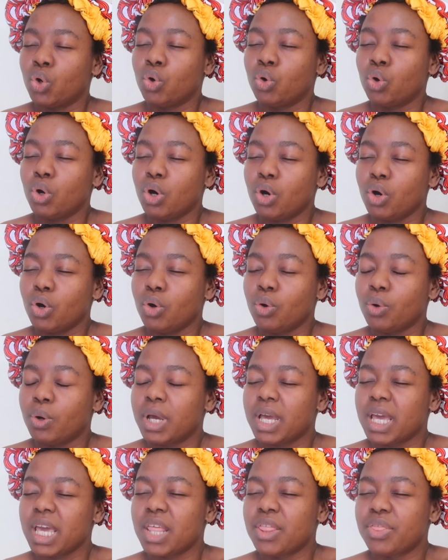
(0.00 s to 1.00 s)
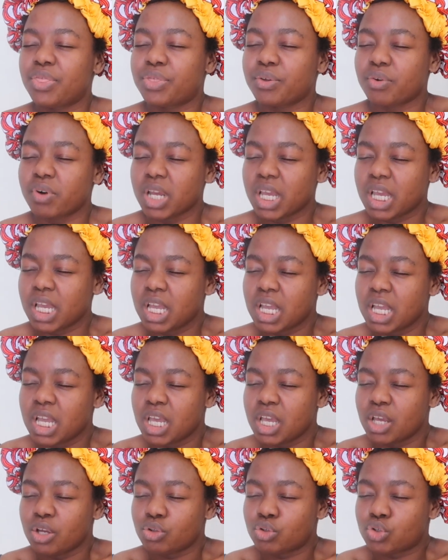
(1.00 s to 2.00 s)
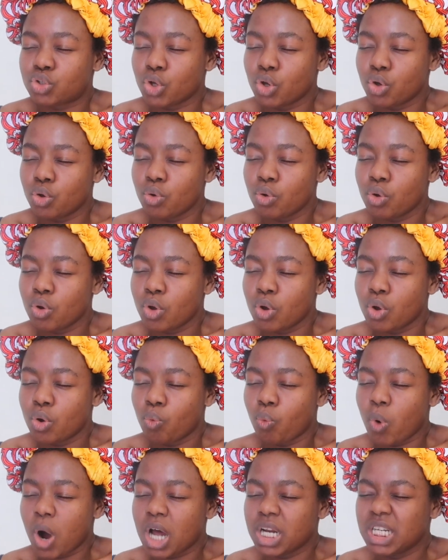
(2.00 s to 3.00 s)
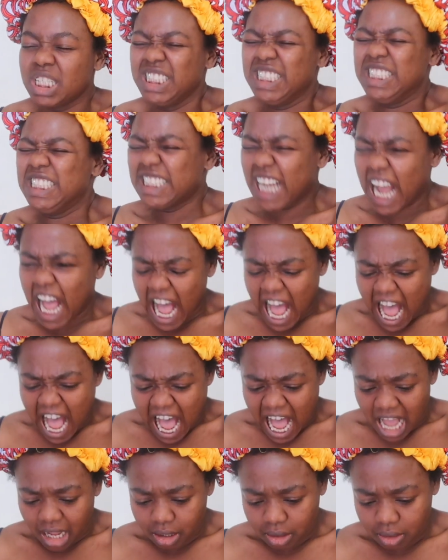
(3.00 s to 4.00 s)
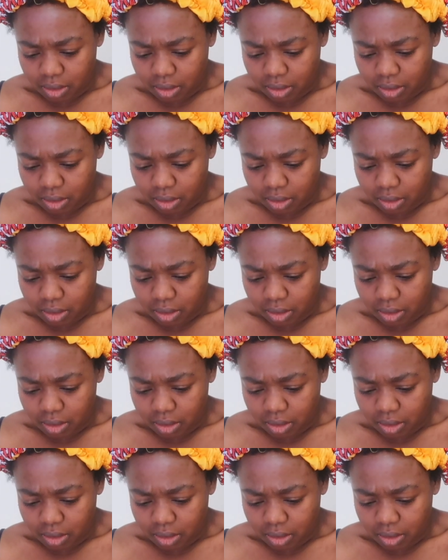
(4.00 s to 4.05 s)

Woo! In 3, 2, 1. Yeah!